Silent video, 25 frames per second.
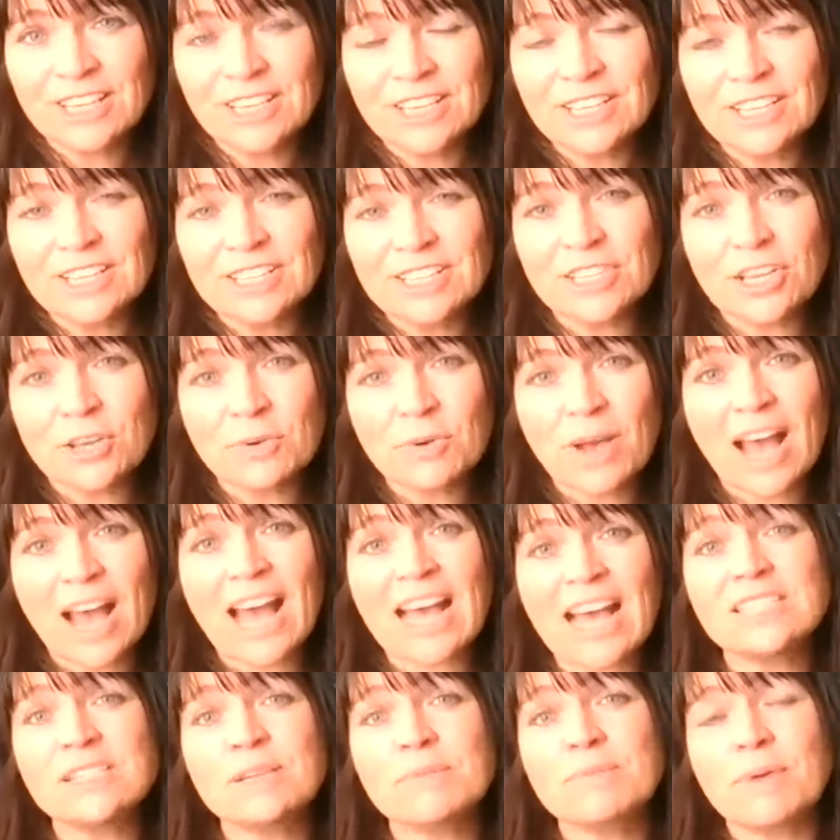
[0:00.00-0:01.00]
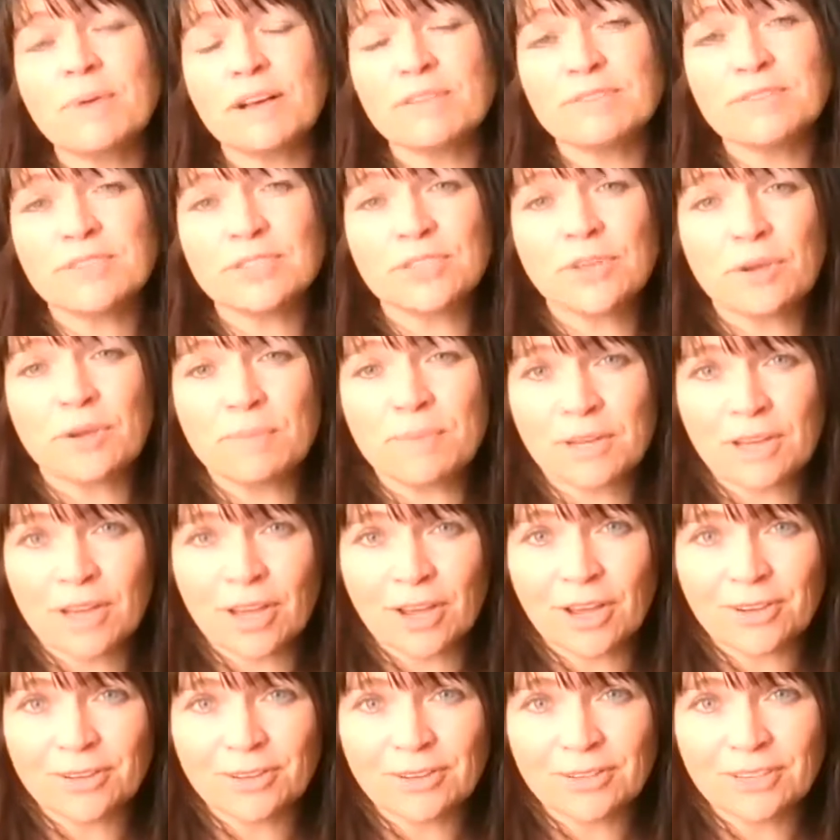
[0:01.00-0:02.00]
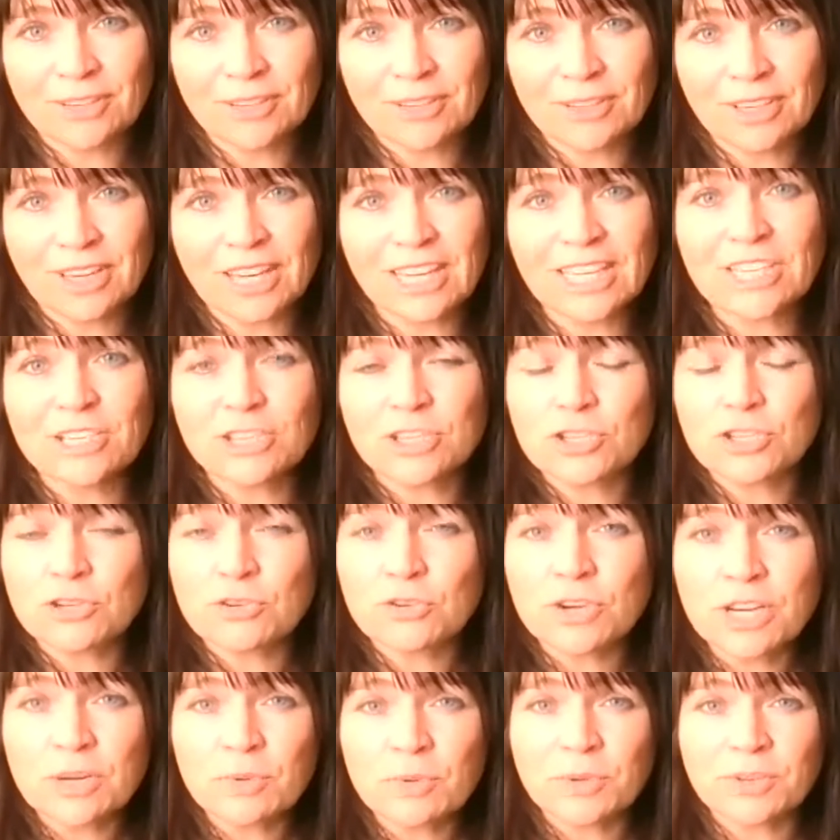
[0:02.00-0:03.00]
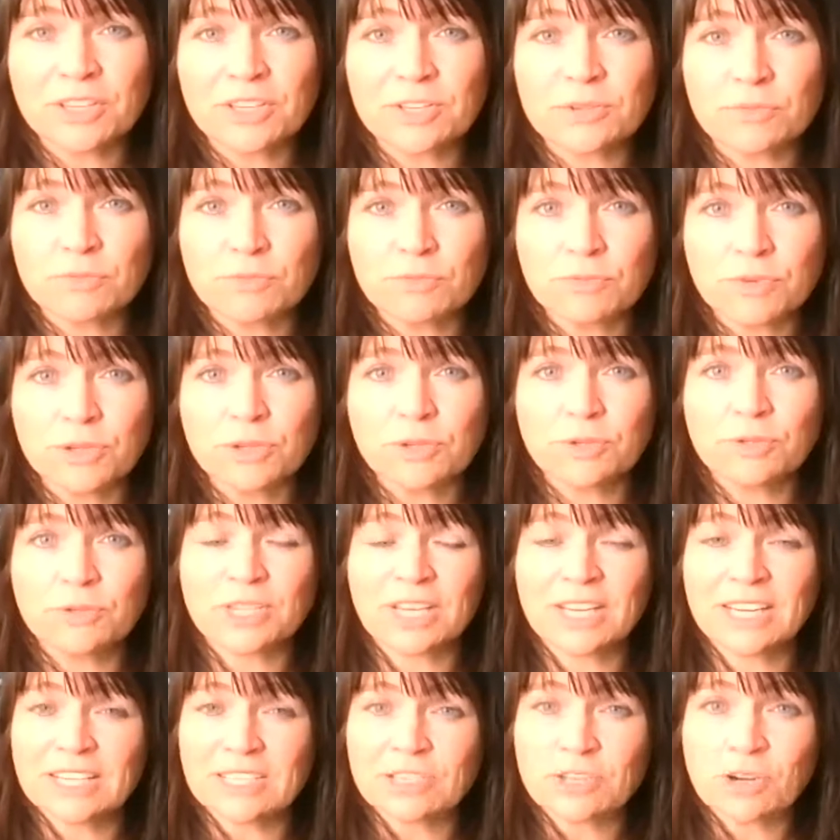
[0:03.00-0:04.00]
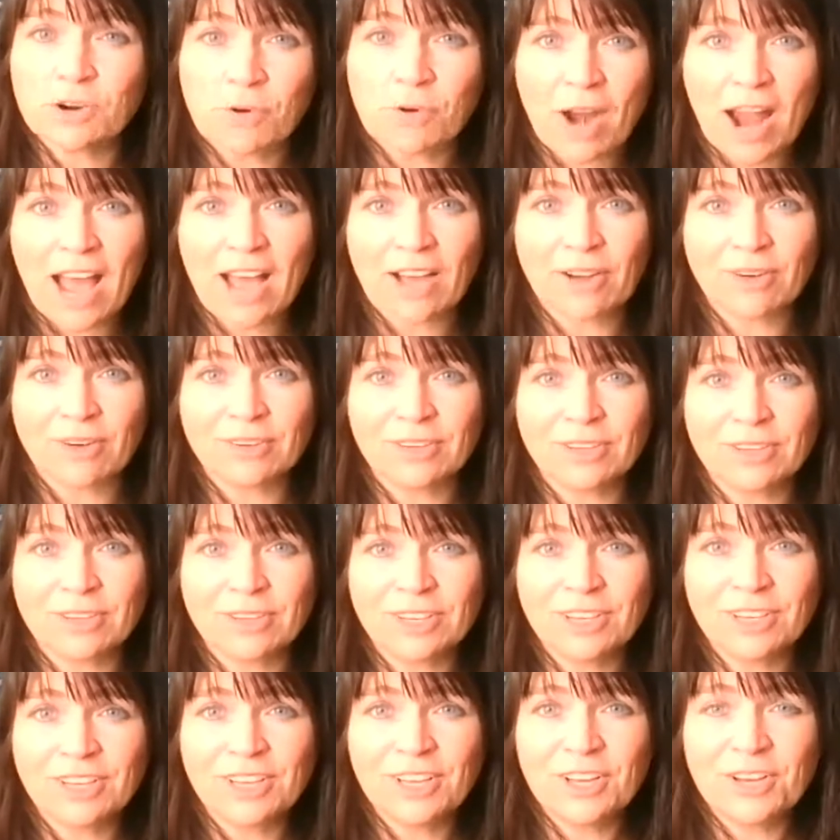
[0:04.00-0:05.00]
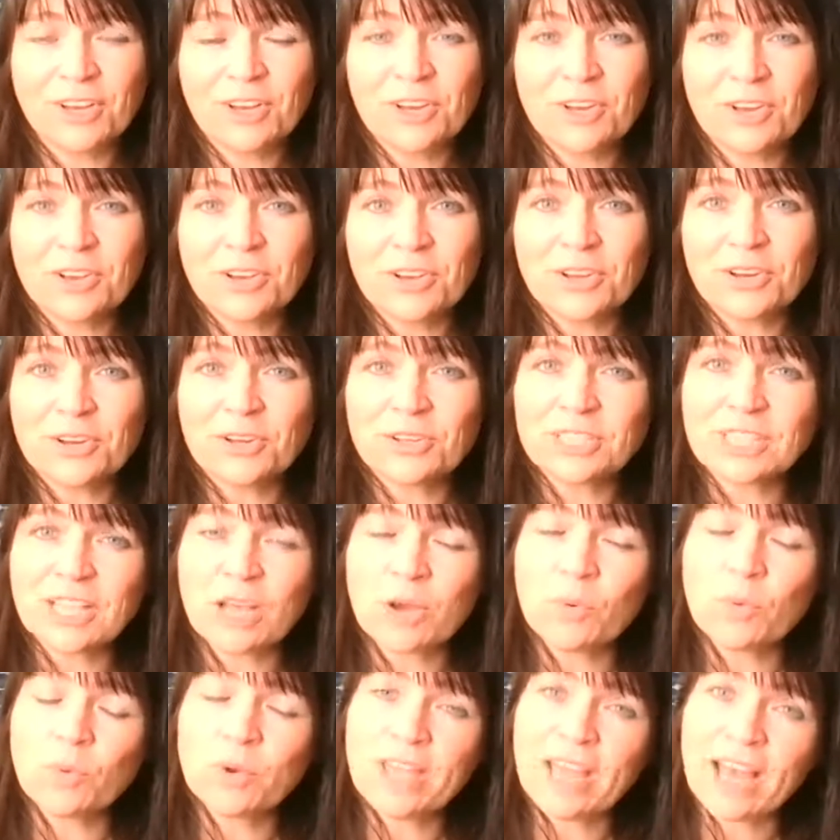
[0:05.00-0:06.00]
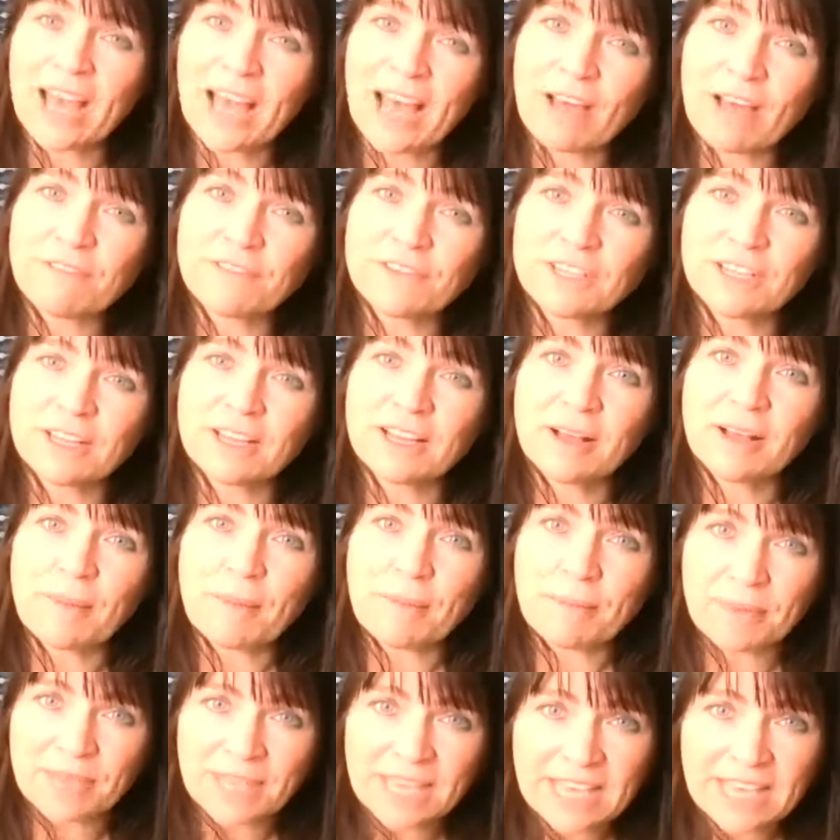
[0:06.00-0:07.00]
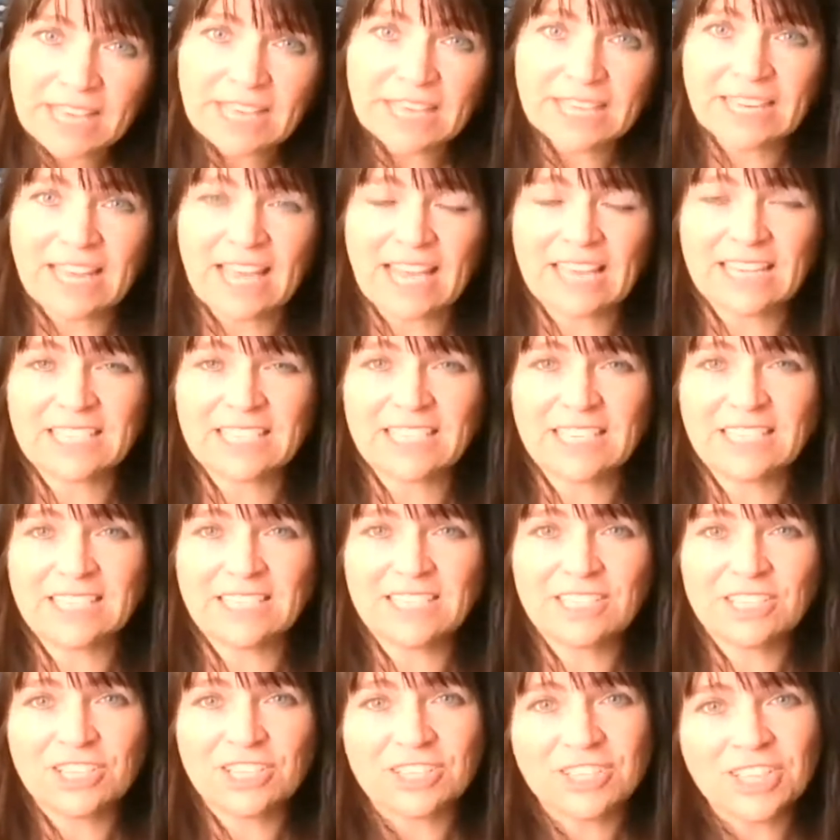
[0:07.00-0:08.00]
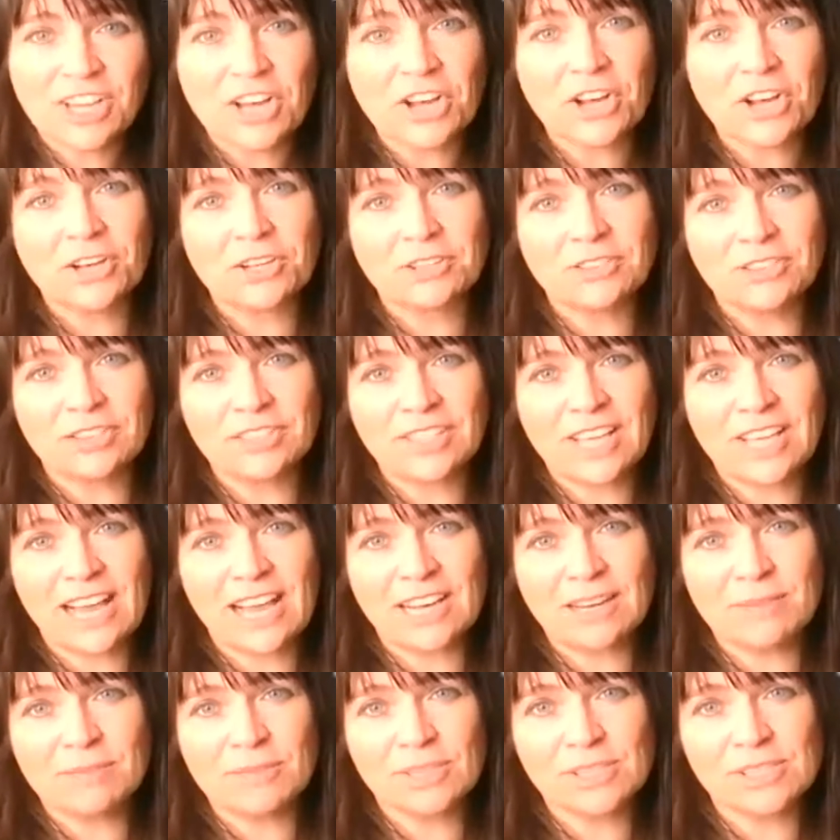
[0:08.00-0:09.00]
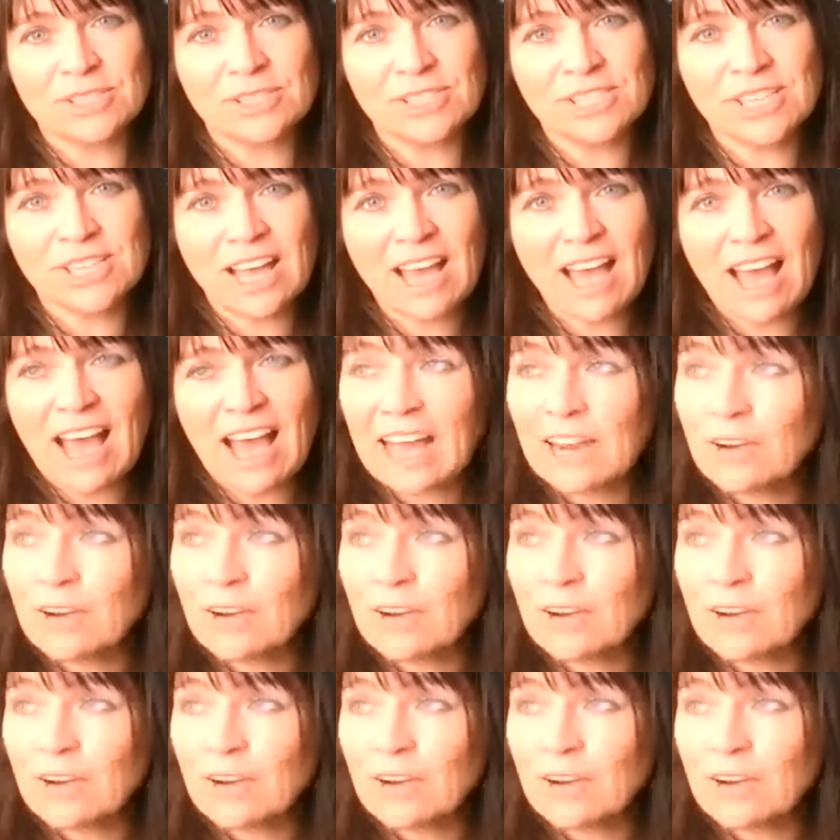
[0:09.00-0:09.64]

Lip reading: So as above, so below, like a tree with its roots and its crown. You know, so we have to be connected to the earth and the elements, and